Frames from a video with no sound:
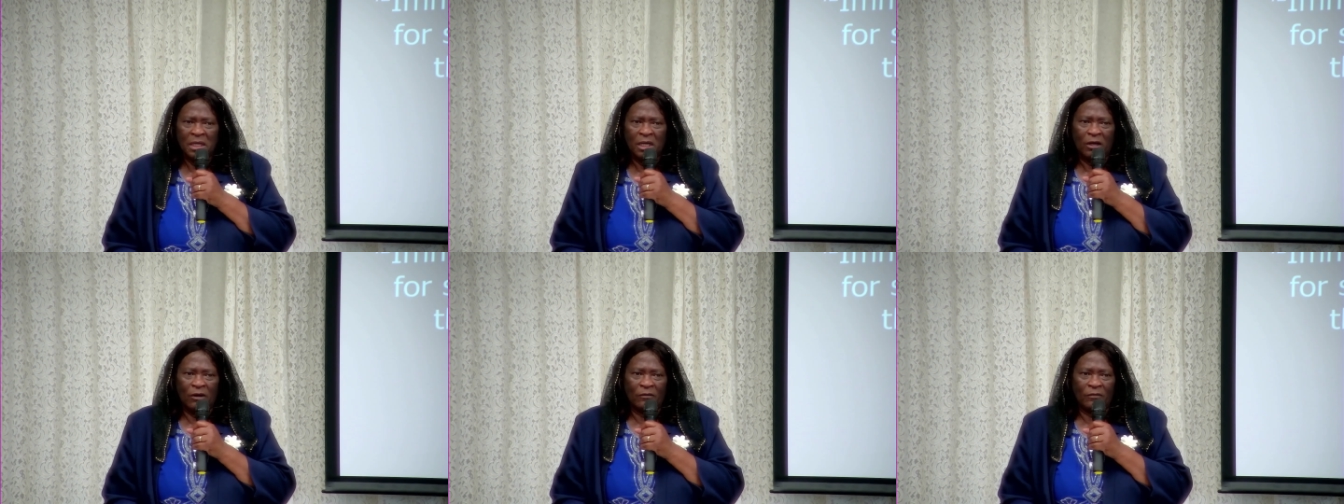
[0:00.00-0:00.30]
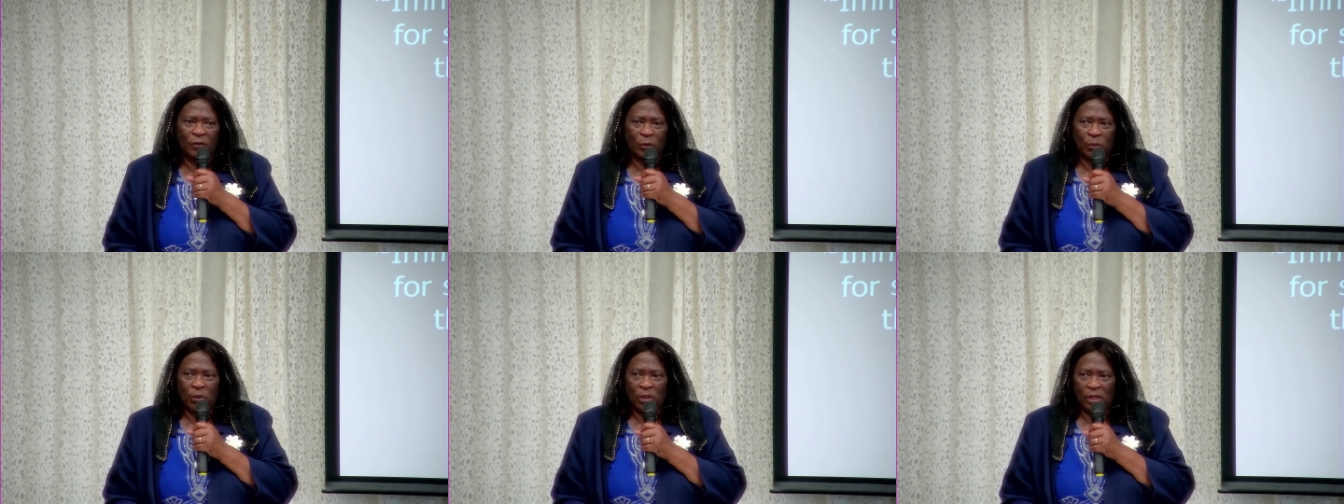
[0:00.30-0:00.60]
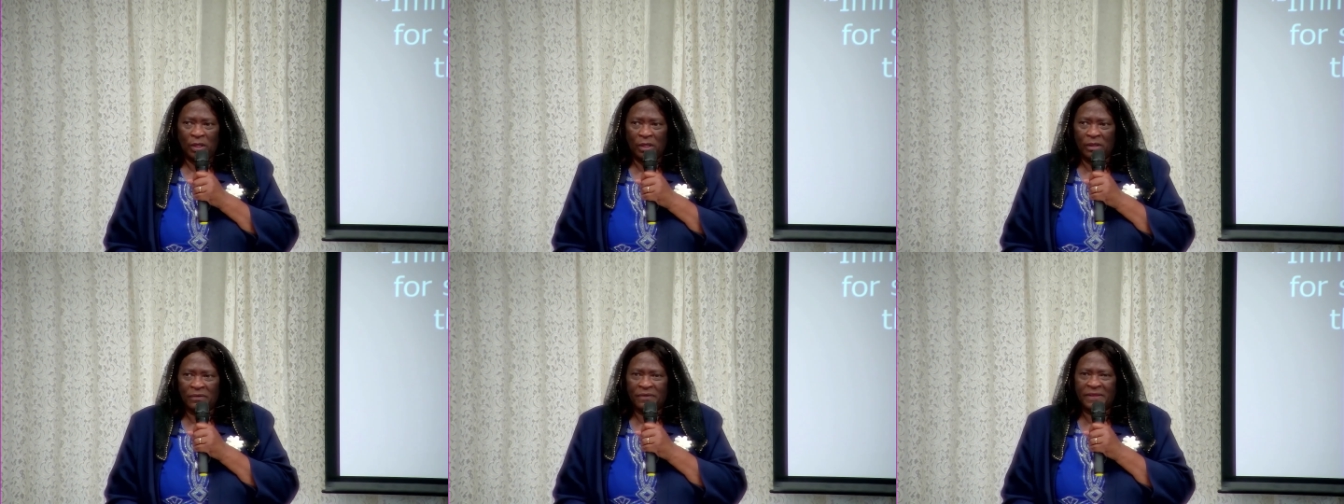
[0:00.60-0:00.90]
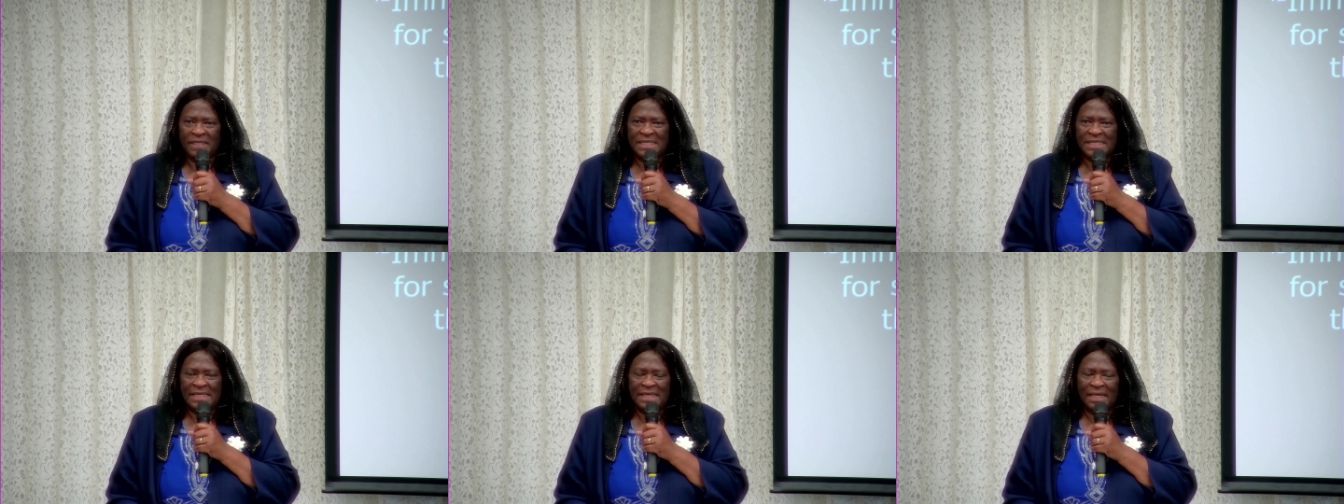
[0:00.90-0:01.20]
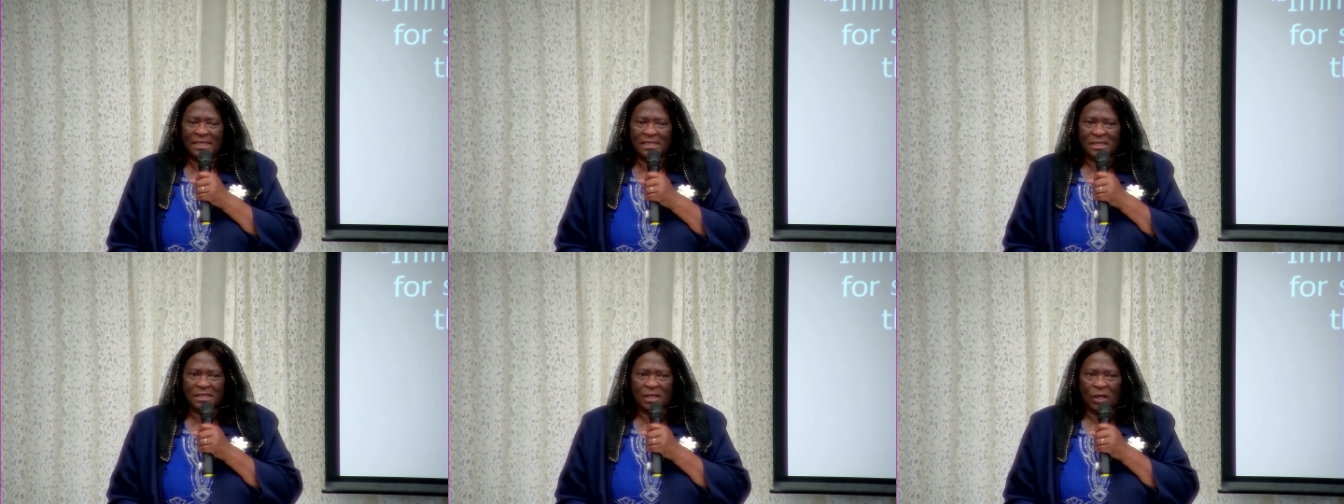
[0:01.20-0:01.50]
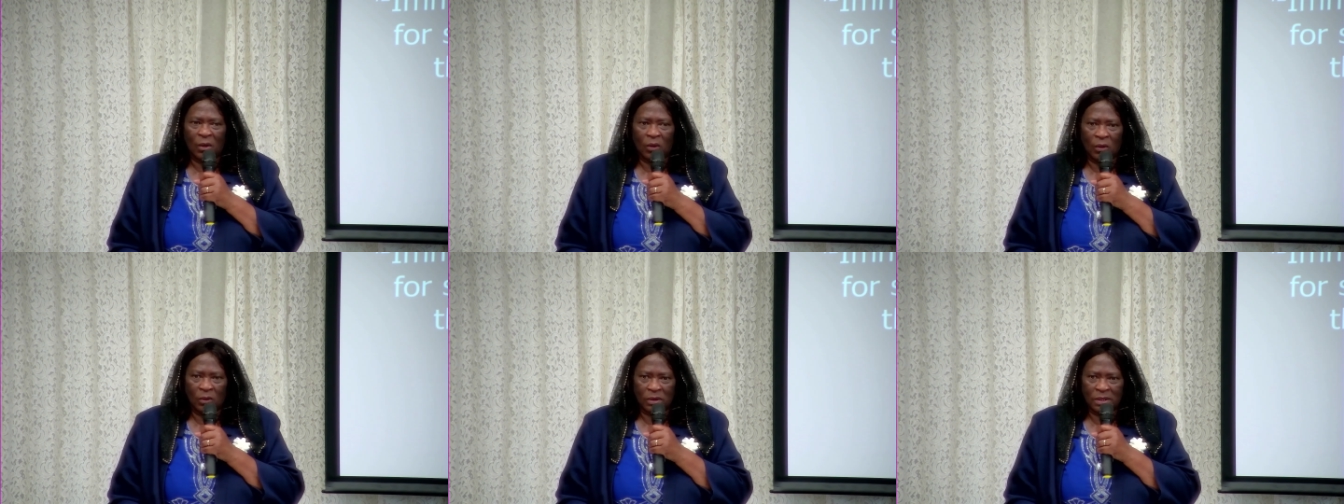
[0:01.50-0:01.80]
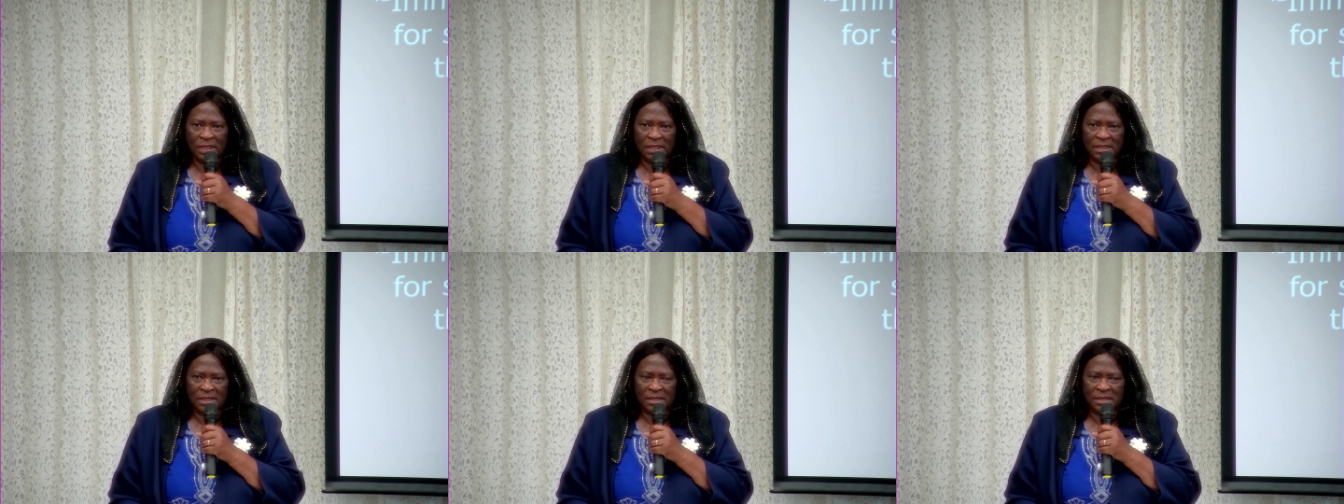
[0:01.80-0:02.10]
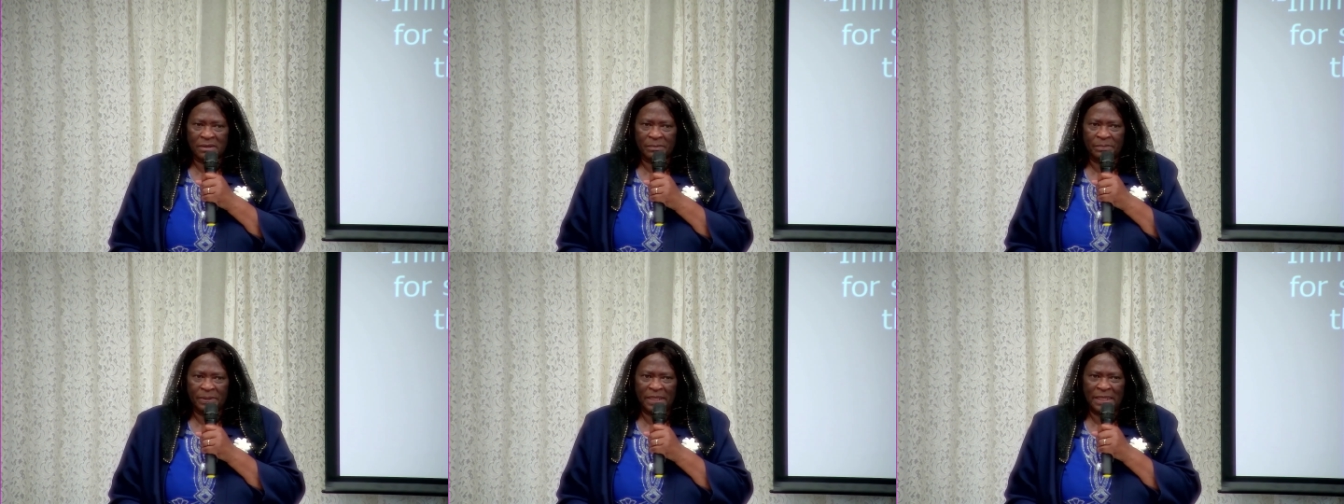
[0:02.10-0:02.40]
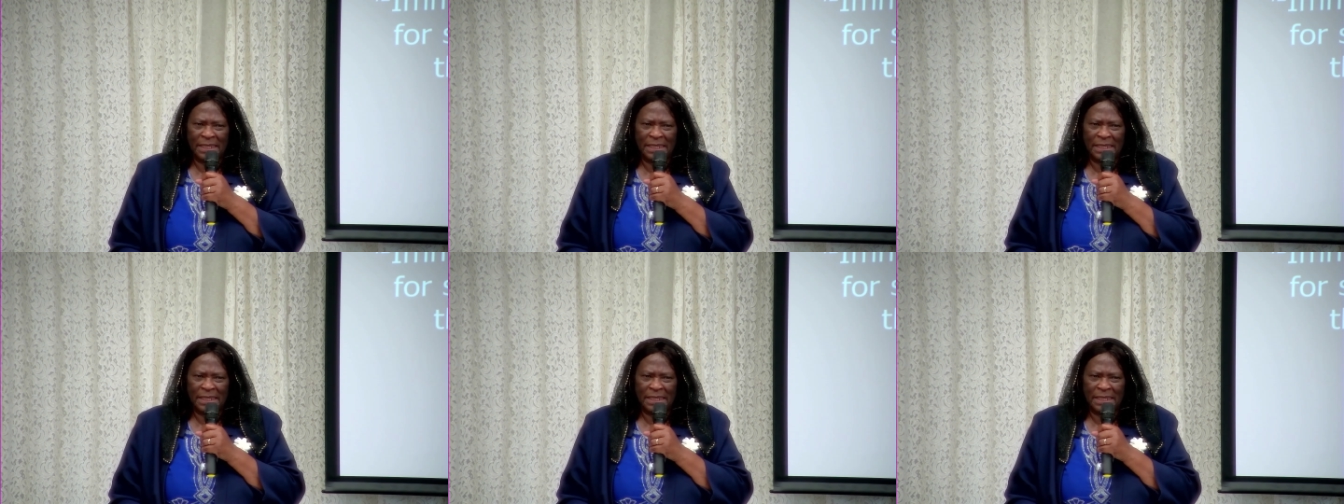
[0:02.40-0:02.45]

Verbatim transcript: of the world that He has called us to be.